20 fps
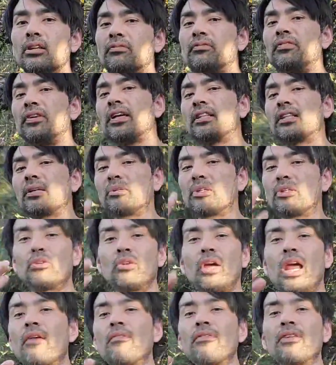You feed them,
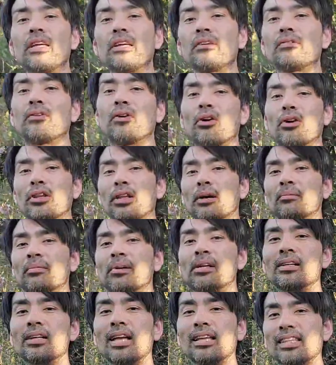you do everything for
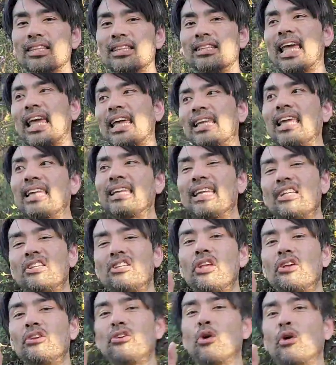them, and the day they
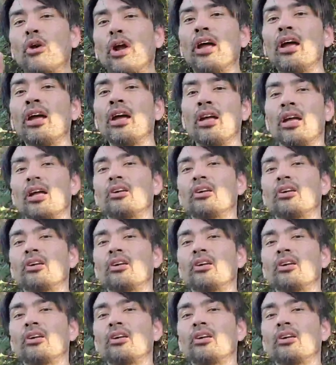need your